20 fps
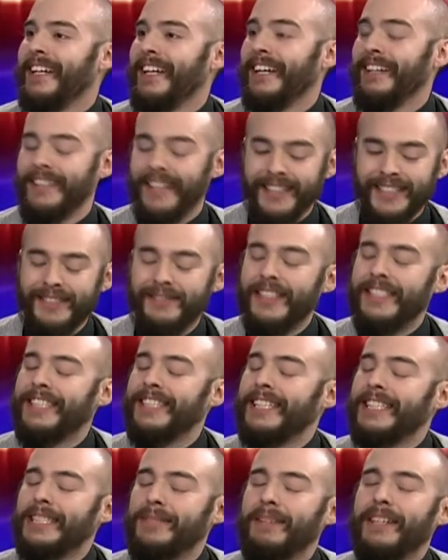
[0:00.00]
And not to mention
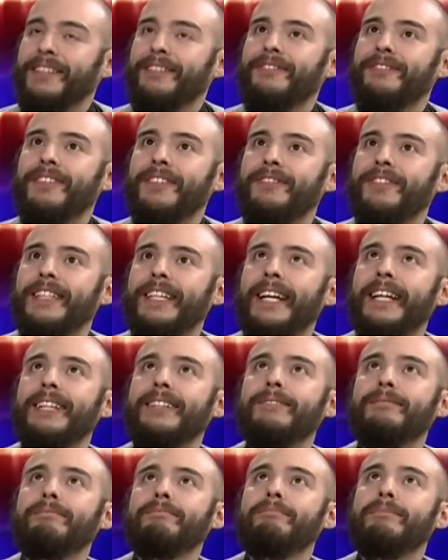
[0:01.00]
they spend
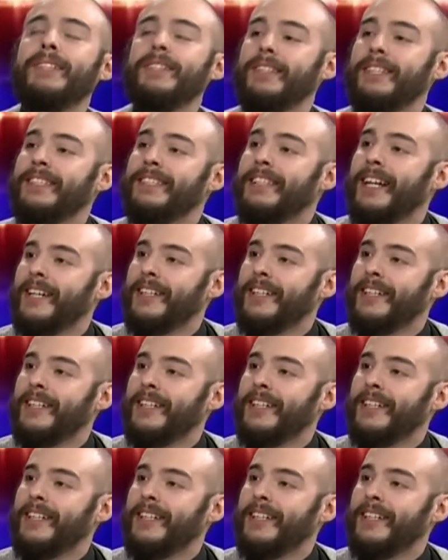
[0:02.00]
$58 million